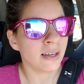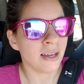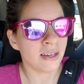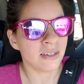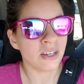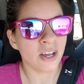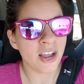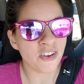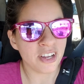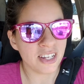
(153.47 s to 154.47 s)
and
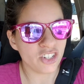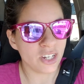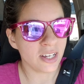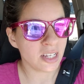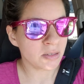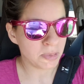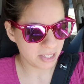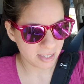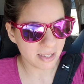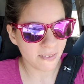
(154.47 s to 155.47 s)
air conditioning
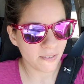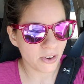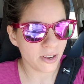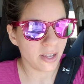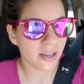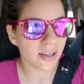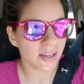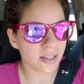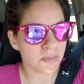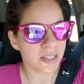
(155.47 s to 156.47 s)
expenses get very
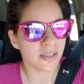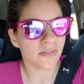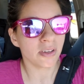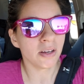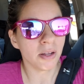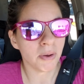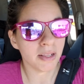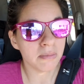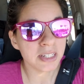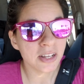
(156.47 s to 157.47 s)
expensive. Anyway,
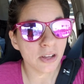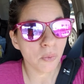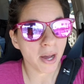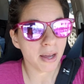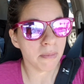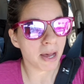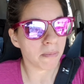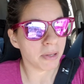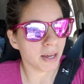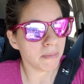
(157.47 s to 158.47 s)
let me tell you why I'm
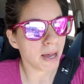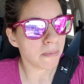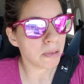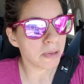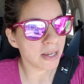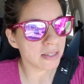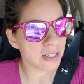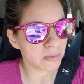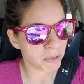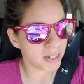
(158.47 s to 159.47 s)
happy. I'm happy because
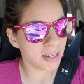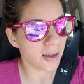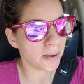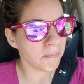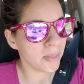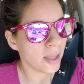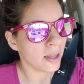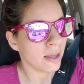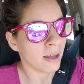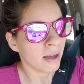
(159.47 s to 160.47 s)
it's springtime.
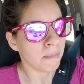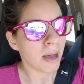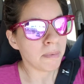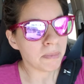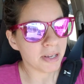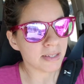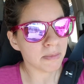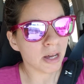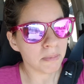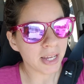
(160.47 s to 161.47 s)
I'm happy because
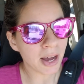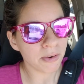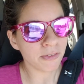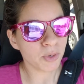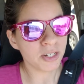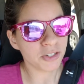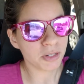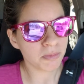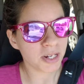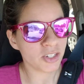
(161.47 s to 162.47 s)
I'm coming out of winter
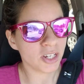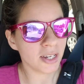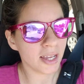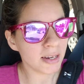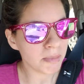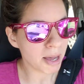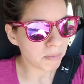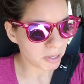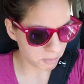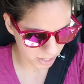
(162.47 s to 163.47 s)
depression, and I'm
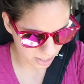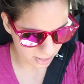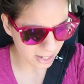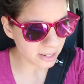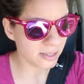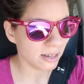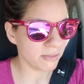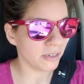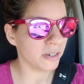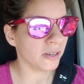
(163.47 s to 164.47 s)
happy because I
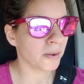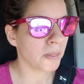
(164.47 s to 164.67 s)
discovered